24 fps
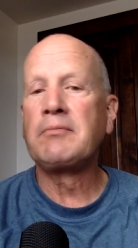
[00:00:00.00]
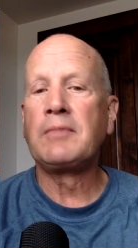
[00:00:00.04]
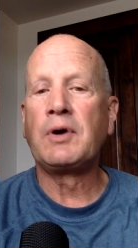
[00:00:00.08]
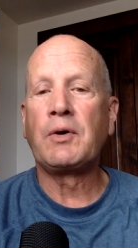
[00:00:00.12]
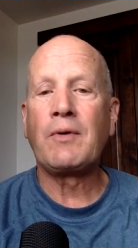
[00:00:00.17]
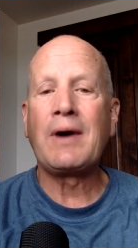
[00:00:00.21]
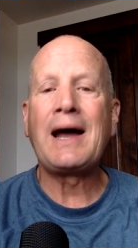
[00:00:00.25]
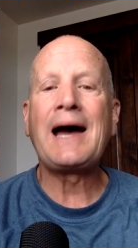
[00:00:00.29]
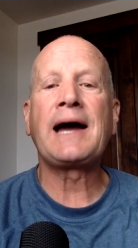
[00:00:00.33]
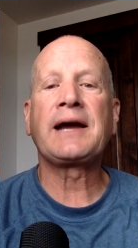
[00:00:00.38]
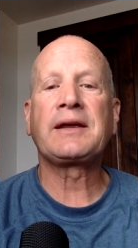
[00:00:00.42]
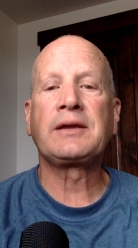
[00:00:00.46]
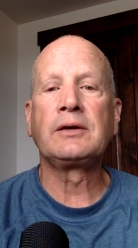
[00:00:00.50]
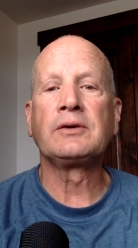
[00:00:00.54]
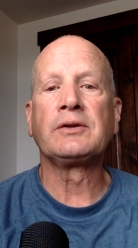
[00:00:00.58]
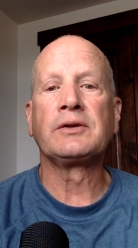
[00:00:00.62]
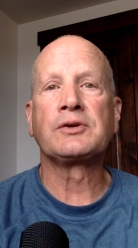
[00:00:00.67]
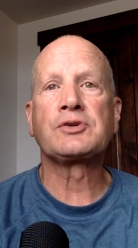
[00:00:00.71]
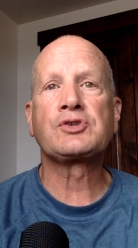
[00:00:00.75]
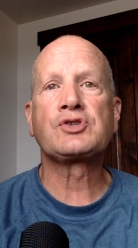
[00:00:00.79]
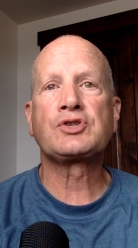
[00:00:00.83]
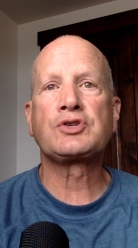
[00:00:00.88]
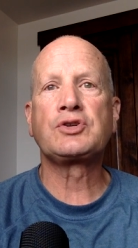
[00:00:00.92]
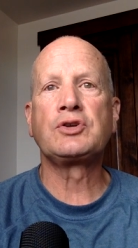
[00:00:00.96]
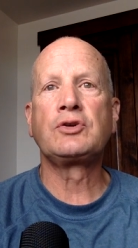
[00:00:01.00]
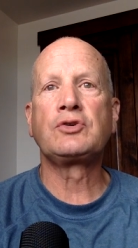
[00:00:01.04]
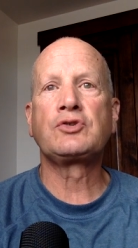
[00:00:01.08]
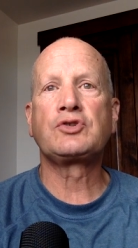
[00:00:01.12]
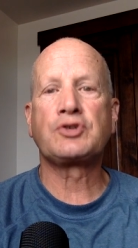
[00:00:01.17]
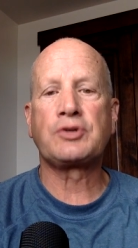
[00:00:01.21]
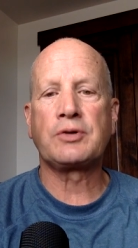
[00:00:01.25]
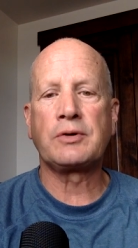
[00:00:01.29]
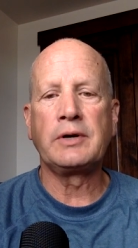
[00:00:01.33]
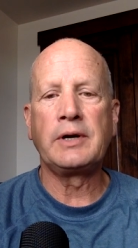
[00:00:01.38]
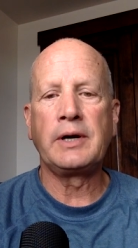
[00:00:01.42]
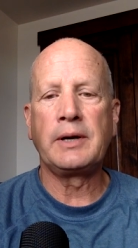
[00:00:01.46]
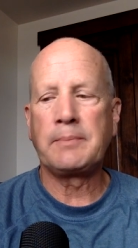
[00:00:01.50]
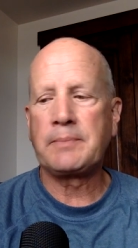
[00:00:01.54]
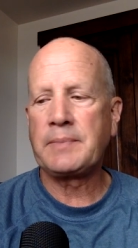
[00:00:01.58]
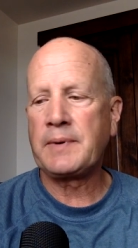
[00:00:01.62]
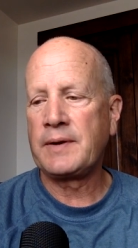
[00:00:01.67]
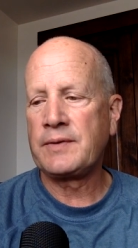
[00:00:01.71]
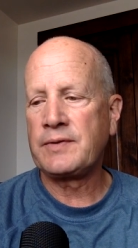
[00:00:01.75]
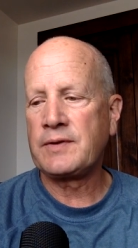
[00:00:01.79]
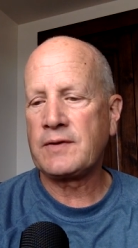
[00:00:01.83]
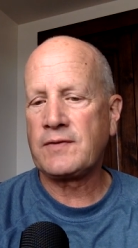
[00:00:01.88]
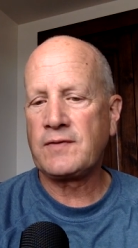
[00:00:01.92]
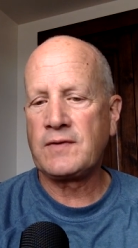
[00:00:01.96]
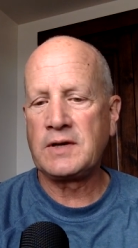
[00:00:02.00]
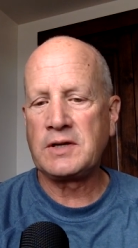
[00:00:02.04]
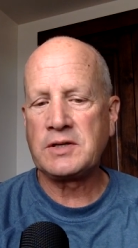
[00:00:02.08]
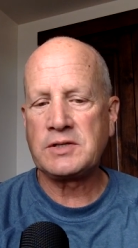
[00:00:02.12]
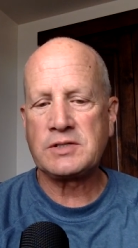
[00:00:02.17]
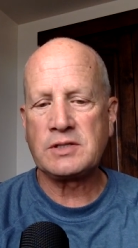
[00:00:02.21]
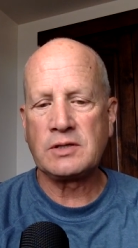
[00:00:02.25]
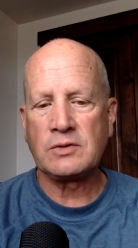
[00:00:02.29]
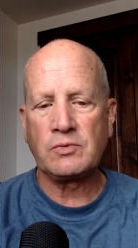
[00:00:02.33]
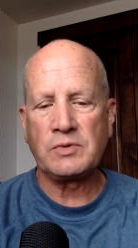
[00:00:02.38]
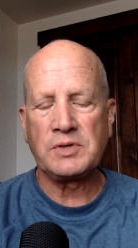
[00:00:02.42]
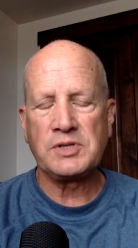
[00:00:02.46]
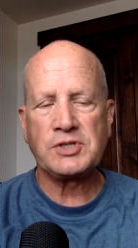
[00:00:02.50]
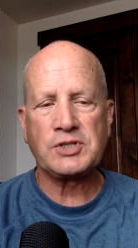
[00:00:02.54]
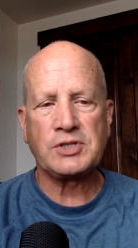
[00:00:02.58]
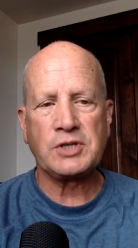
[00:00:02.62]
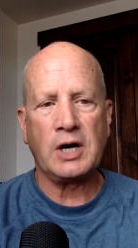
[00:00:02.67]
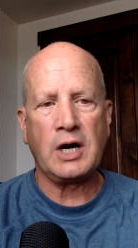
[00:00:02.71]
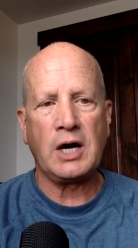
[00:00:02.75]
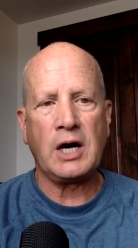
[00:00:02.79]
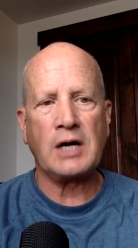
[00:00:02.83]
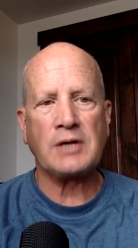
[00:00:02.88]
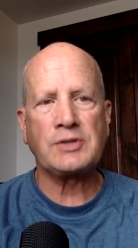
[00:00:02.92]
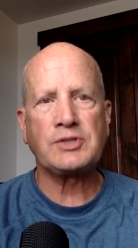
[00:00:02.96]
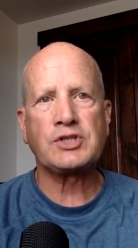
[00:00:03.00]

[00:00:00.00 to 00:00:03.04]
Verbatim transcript: miraculous trip and the things that we saw.